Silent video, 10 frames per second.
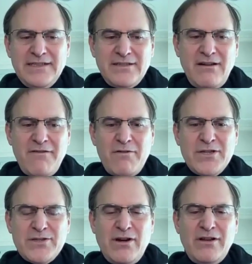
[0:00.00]
So I've
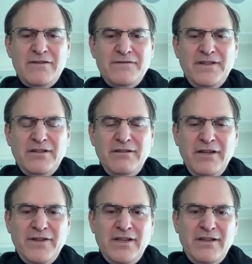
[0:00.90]
always thought of,
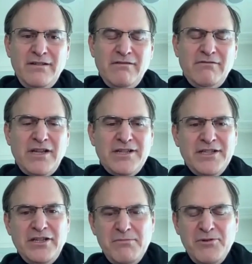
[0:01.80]
even when I
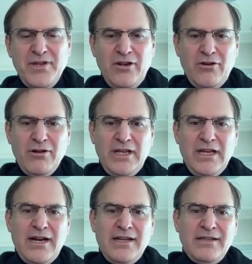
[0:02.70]
did community early
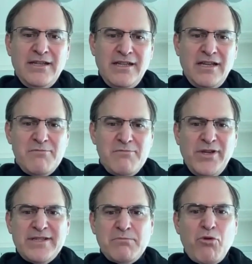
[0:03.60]
on, community is a